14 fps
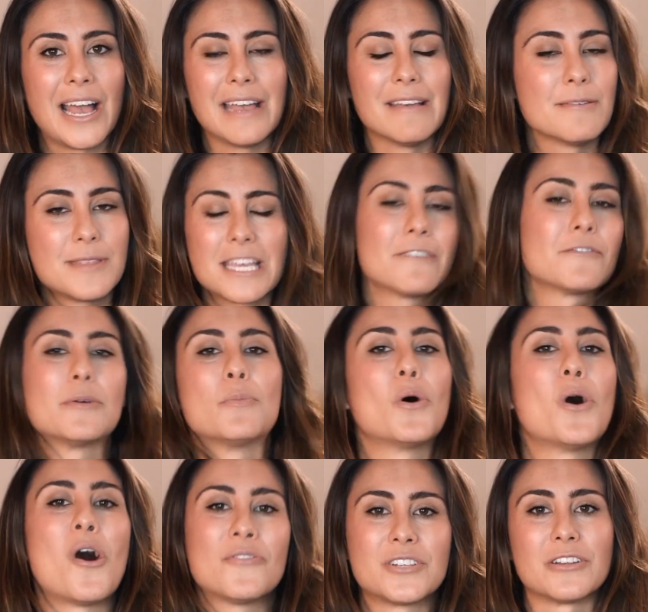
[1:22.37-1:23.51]
I think of them
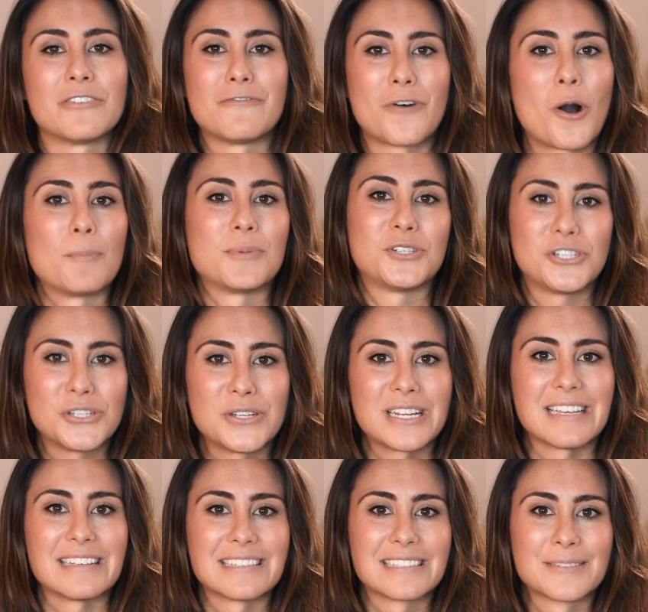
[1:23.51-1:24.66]
more often for
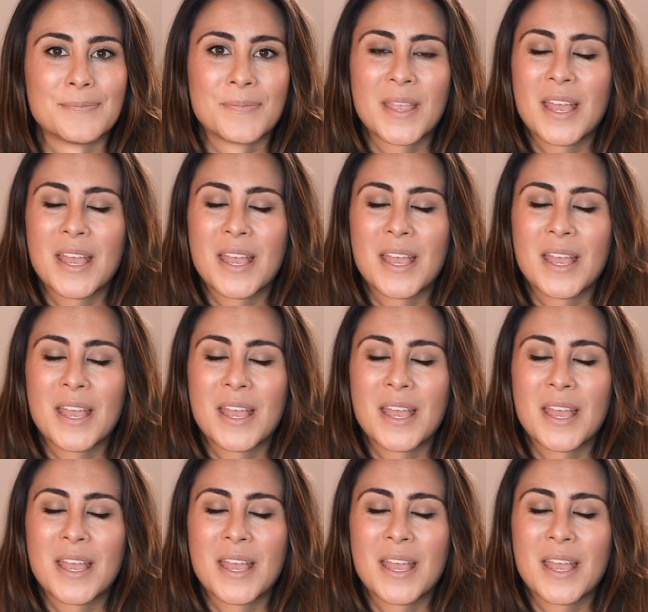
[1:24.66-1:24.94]
opportunities.